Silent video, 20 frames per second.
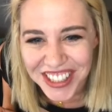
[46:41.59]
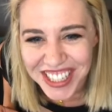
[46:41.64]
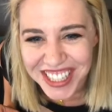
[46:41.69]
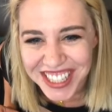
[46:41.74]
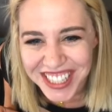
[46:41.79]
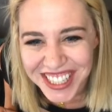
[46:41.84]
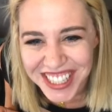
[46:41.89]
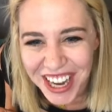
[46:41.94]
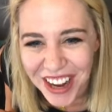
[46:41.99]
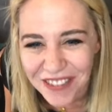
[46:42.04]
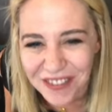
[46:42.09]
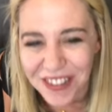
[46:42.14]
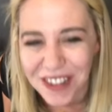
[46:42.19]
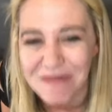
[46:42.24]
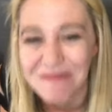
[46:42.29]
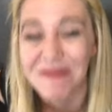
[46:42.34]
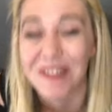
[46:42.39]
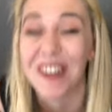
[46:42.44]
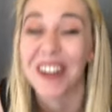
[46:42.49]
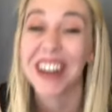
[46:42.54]
She'd
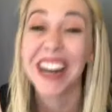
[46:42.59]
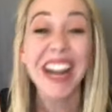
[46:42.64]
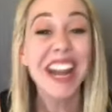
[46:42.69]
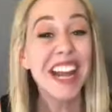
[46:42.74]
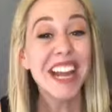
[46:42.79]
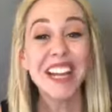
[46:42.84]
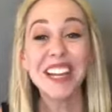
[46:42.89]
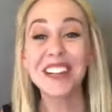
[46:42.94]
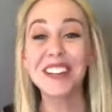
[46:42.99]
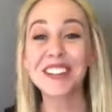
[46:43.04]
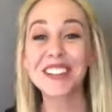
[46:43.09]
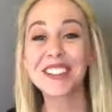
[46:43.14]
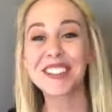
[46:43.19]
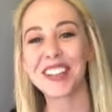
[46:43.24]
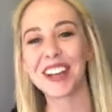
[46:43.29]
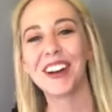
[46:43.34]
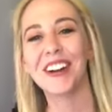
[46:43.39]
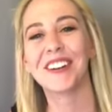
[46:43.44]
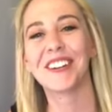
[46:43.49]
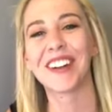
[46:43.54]
self-report. You're
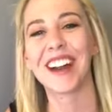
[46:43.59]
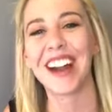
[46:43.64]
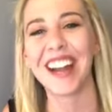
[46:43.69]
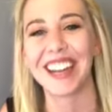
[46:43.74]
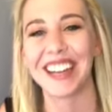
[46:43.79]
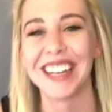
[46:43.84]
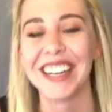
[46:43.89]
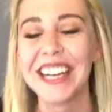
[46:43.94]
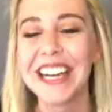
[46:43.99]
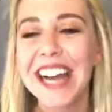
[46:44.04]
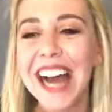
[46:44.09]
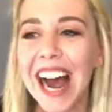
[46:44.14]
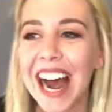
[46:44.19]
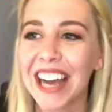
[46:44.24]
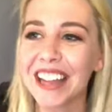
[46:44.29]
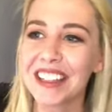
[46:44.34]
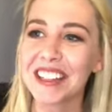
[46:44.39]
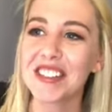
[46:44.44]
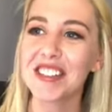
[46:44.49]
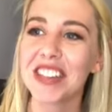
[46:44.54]
so right.
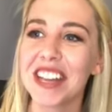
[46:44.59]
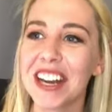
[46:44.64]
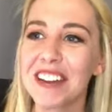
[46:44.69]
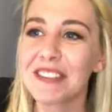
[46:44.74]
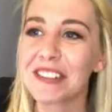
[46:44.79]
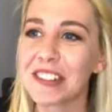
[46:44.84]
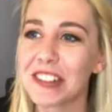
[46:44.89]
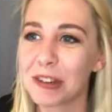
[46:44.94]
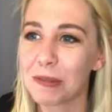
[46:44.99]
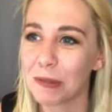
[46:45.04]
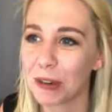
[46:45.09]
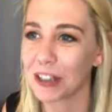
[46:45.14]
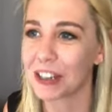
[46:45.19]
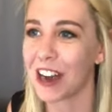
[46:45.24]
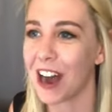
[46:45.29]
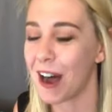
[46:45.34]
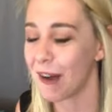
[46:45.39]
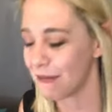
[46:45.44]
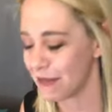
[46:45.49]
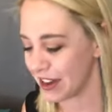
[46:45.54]
I think she'd have a little more
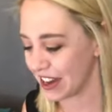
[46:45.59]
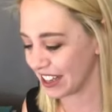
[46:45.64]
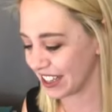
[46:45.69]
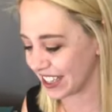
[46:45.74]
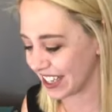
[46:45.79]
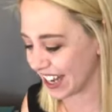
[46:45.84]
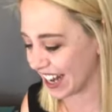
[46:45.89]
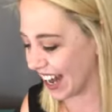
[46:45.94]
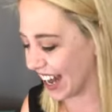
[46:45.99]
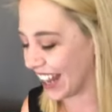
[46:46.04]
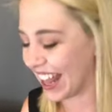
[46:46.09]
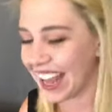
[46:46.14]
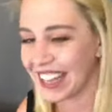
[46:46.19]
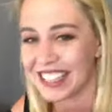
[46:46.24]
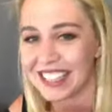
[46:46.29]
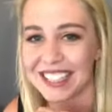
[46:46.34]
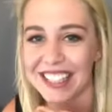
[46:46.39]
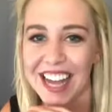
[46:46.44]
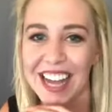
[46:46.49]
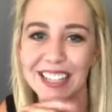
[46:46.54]
confidence in it.
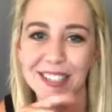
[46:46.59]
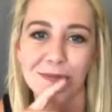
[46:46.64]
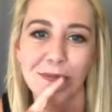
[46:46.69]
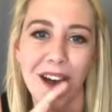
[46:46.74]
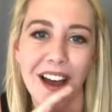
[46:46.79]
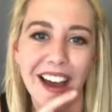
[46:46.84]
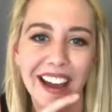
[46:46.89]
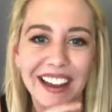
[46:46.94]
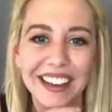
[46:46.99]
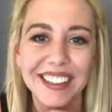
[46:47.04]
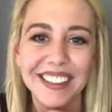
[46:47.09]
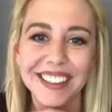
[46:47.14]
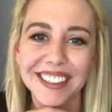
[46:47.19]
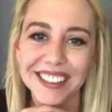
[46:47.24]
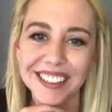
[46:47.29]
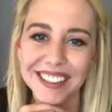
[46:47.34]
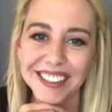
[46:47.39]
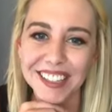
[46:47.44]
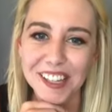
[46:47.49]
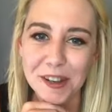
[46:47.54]
That's that's my
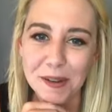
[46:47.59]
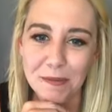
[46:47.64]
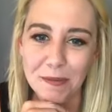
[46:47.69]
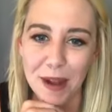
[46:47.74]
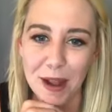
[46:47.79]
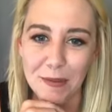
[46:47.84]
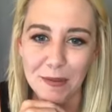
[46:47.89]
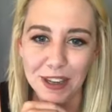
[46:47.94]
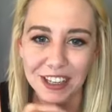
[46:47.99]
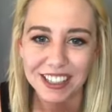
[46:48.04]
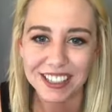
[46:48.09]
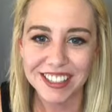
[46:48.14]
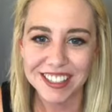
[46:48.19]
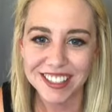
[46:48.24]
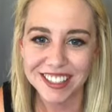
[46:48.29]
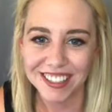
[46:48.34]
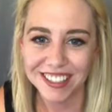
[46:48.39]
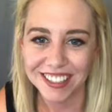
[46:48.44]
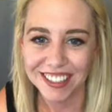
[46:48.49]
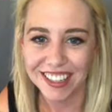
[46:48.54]
my
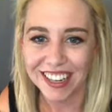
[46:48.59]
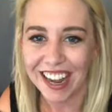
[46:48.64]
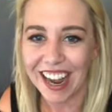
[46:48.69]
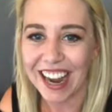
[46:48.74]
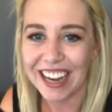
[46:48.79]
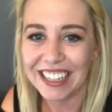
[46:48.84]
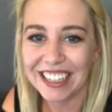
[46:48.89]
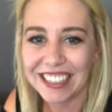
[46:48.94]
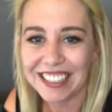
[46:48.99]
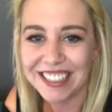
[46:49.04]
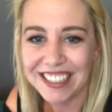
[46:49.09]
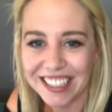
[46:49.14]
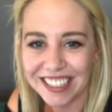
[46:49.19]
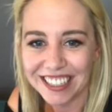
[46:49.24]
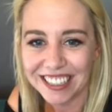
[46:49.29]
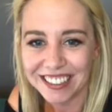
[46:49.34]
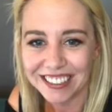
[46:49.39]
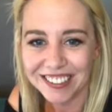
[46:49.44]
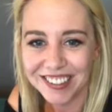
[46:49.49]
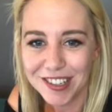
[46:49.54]
biggest. I need
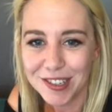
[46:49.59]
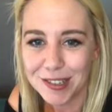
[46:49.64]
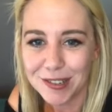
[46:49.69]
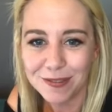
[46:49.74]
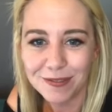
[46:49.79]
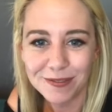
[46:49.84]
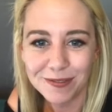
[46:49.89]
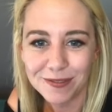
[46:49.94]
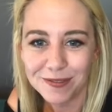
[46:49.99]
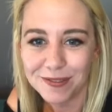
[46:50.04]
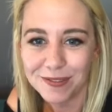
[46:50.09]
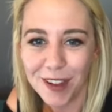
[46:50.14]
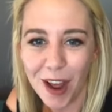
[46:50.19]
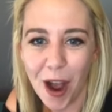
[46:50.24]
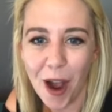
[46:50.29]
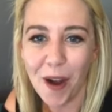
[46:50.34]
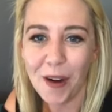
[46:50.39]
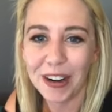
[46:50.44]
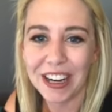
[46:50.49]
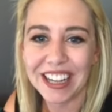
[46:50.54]
to just
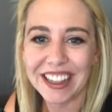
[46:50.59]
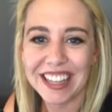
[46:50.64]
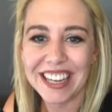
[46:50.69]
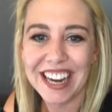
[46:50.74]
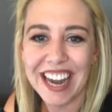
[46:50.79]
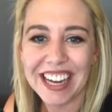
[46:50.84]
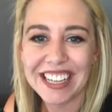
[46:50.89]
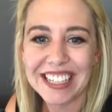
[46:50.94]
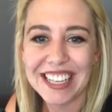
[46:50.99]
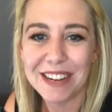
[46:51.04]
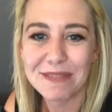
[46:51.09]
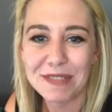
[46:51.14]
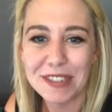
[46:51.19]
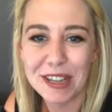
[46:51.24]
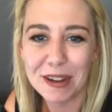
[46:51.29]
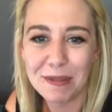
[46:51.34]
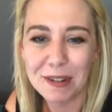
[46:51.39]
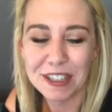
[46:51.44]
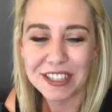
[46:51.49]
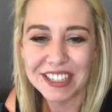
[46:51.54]
own it. The next time
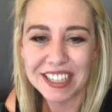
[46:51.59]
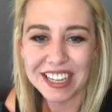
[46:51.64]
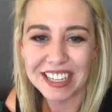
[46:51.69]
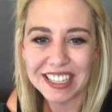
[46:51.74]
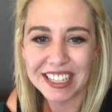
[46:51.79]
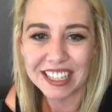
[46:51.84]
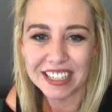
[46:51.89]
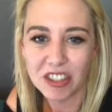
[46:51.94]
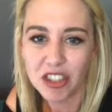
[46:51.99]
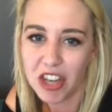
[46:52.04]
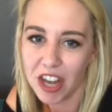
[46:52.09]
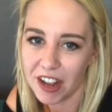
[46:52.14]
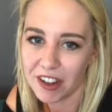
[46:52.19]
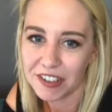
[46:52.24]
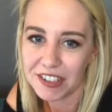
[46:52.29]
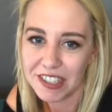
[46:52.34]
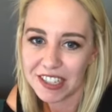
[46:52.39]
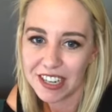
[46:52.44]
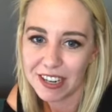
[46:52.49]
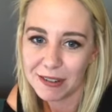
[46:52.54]
someone says like
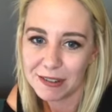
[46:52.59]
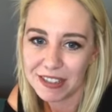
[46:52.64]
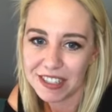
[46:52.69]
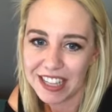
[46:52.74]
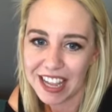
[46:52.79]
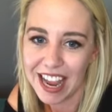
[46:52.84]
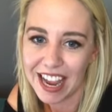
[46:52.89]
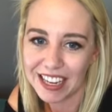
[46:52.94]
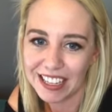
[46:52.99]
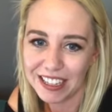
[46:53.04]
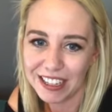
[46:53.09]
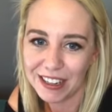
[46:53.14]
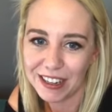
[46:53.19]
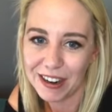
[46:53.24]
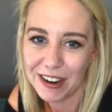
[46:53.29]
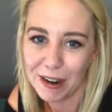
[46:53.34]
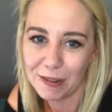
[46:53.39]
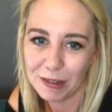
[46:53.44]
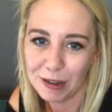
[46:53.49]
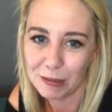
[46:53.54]
Chelsea, was that you?
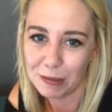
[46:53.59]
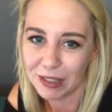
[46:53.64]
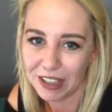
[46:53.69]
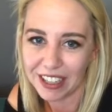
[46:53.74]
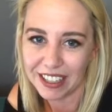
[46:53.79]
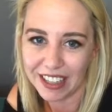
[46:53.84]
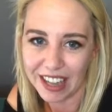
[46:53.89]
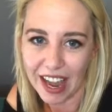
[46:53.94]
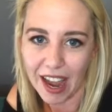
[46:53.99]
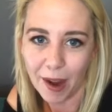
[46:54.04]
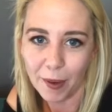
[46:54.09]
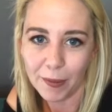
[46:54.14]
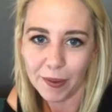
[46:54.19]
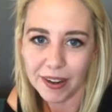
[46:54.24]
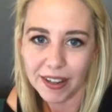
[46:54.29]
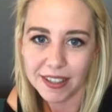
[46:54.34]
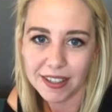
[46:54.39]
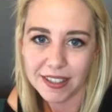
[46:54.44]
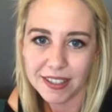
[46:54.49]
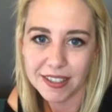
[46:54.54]
I'm gonna be like, yeah, it
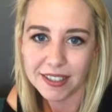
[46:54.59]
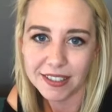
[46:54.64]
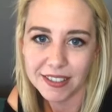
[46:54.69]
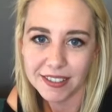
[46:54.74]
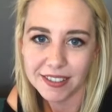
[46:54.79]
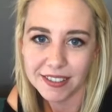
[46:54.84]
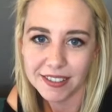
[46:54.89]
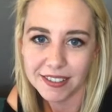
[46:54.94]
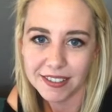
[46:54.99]
was.